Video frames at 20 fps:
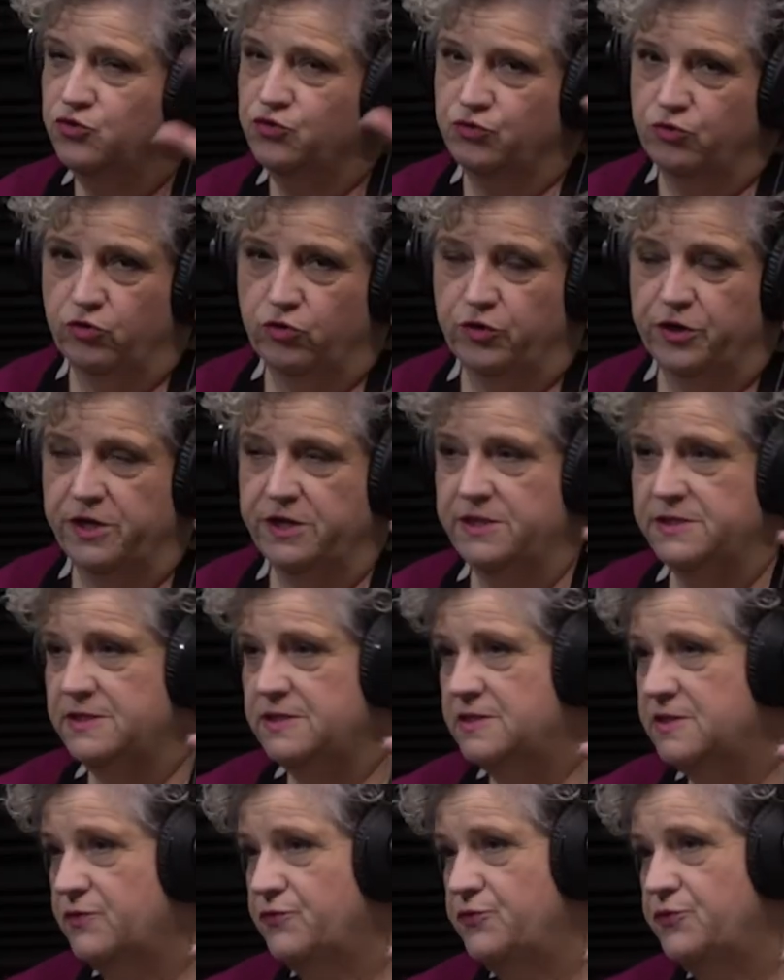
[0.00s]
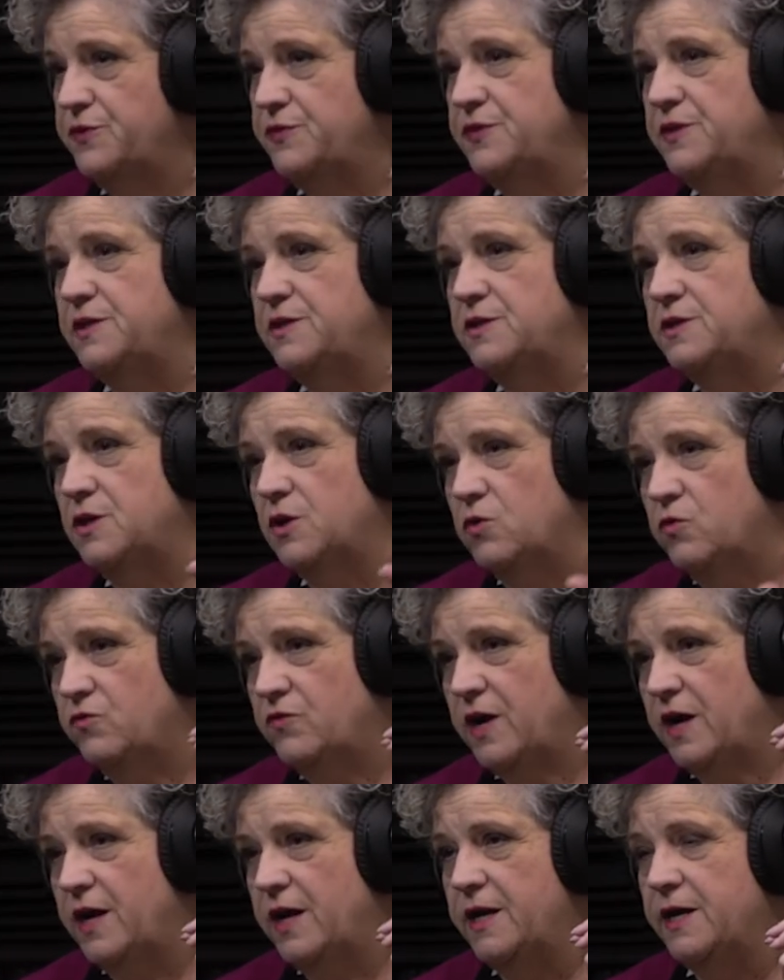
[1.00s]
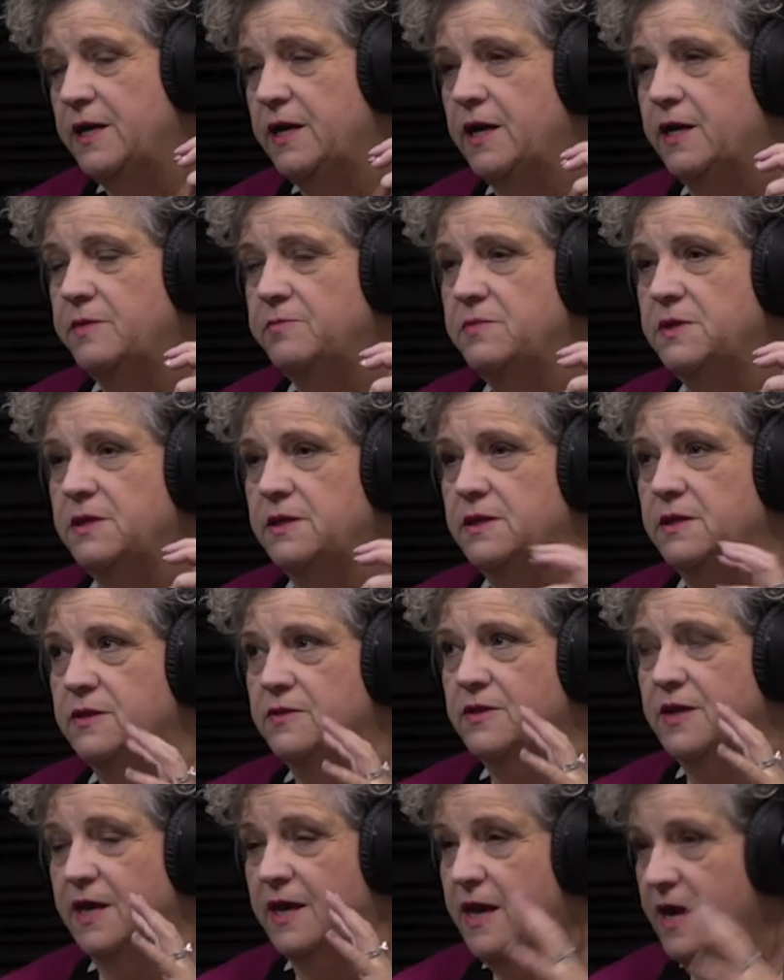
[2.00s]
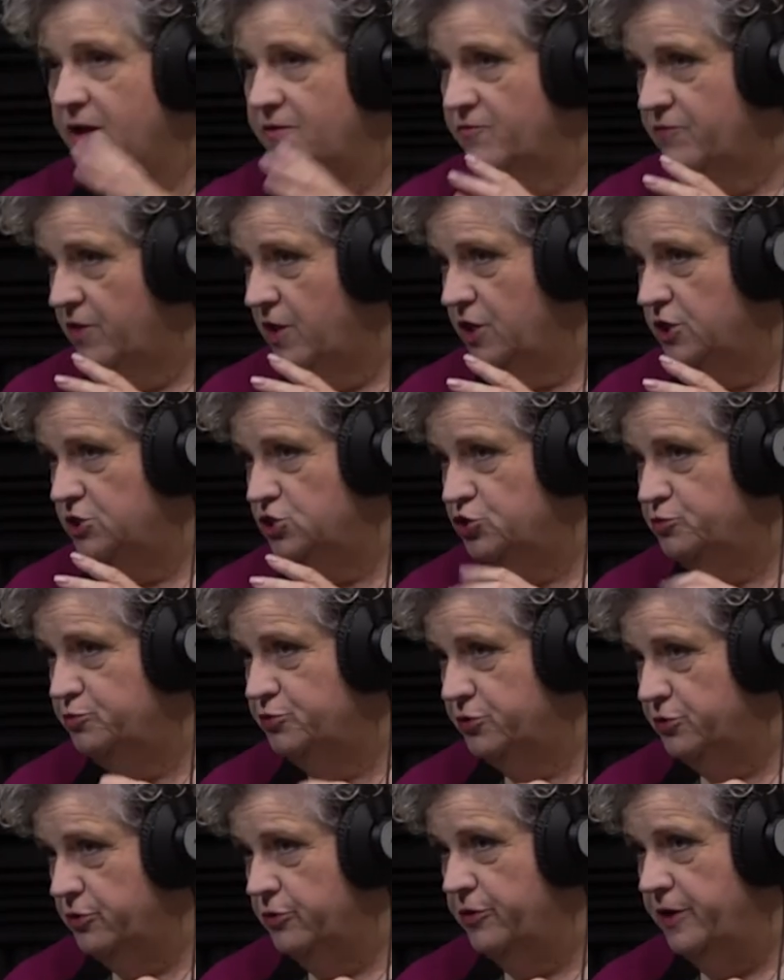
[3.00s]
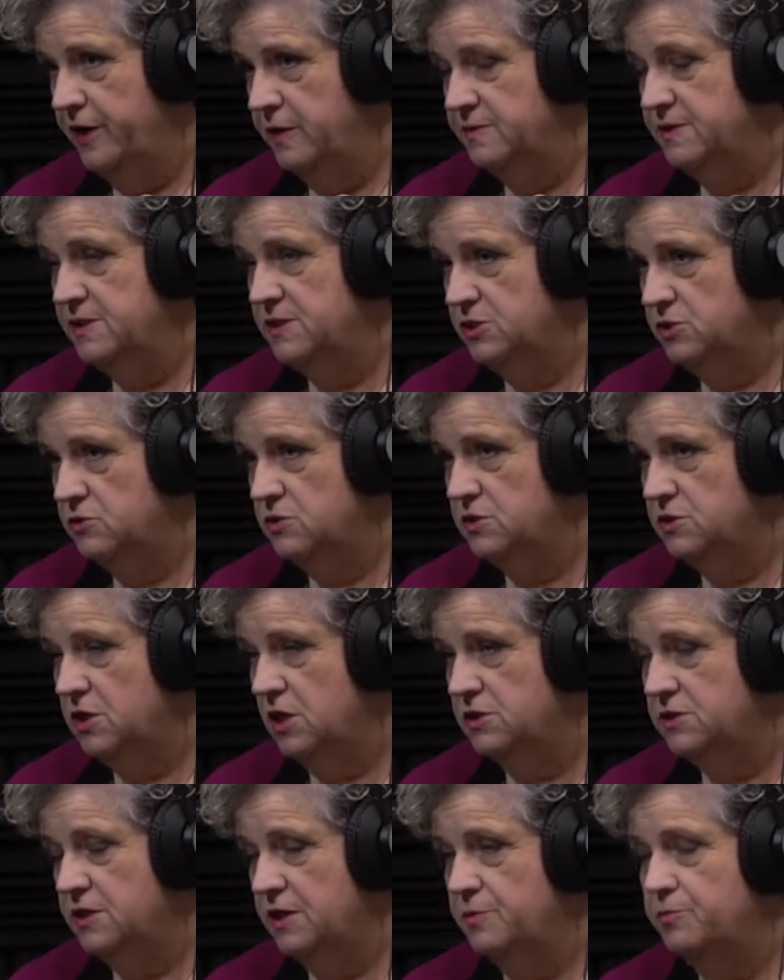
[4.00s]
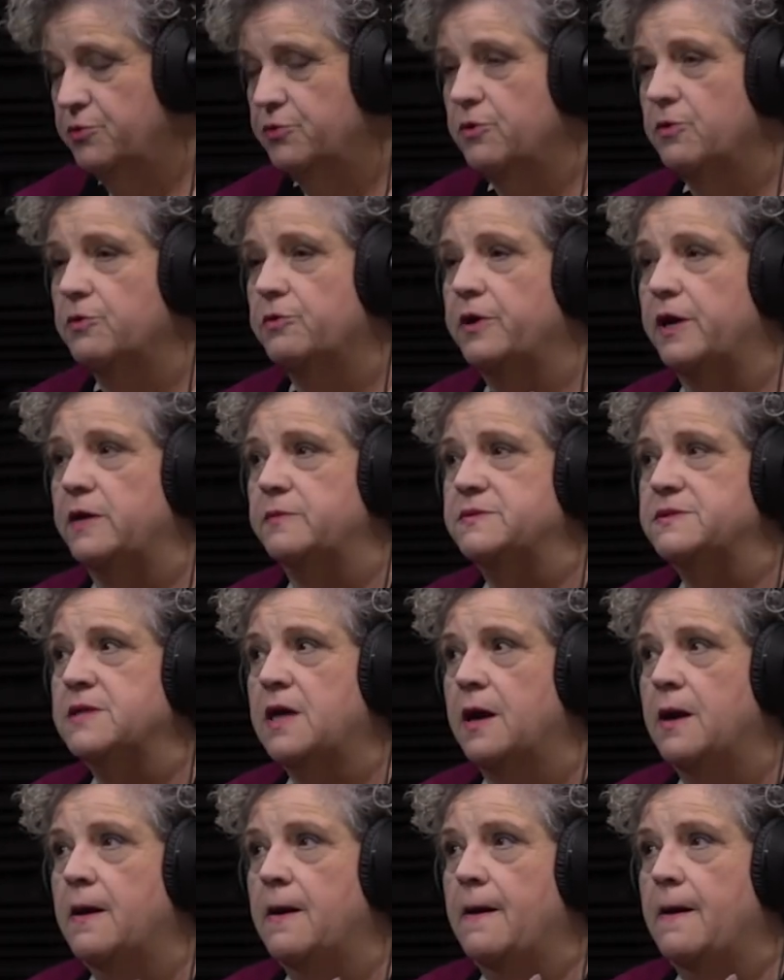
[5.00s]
Troy, it's different than Novi. I mean, they have large programs, two adult ed programs.